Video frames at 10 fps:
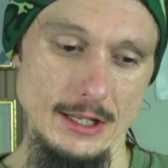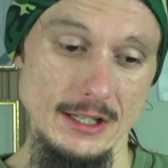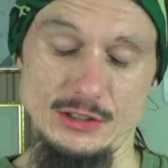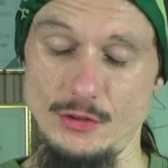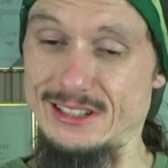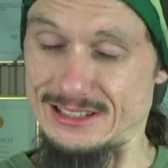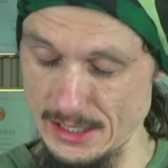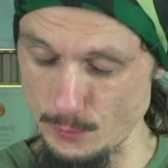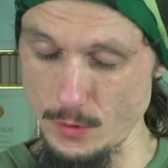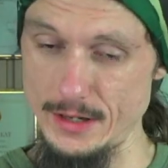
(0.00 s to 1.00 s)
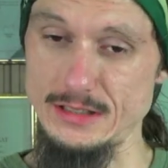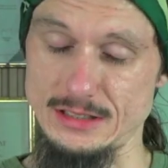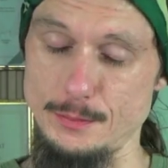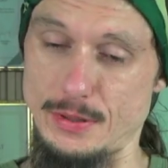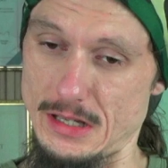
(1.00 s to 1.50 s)
So in the same way as
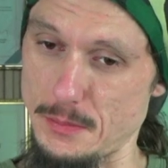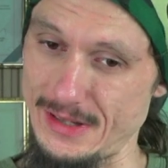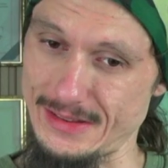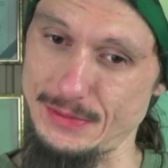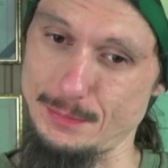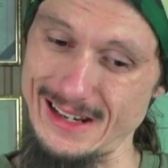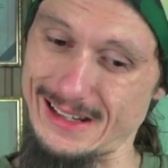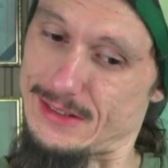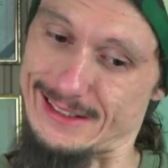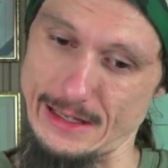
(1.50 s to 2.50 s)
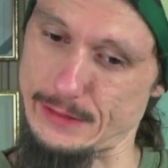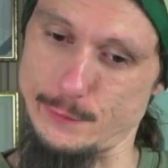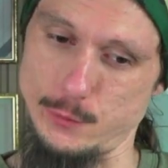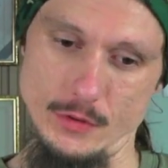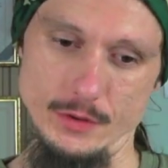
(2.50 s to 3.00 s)
I'm paying back the debt
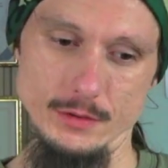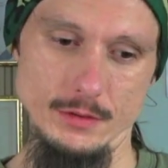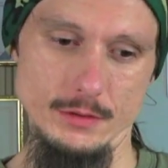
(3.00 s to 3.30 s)
for the